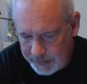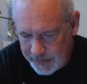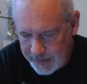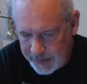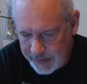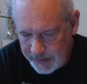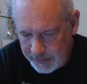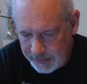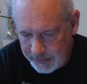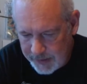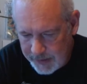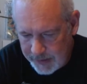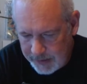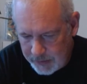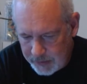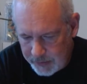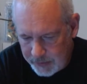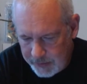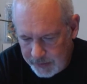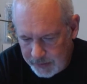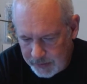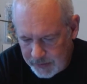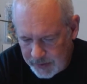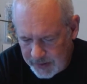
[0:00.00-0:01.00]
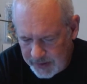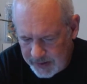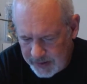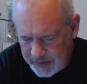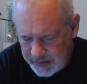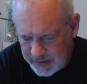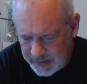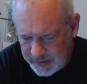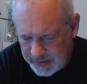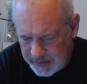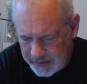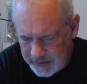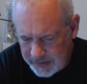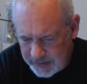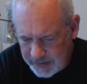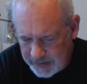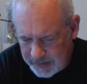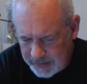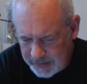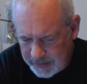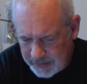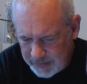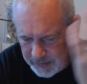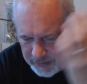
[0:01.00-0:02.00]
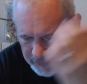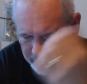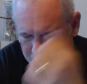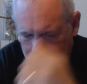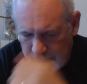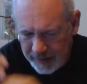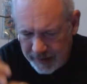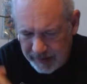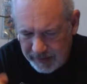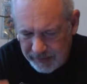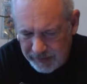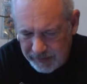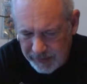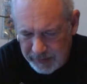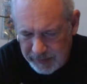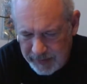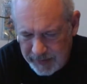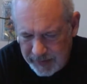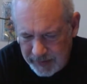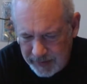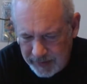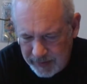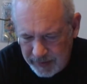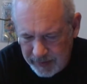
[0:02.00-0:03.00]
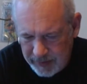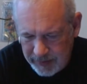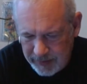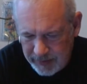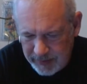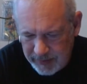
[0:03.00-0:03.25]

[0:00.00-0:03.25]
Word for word: But I'm like, wait, what? What? What do you mean?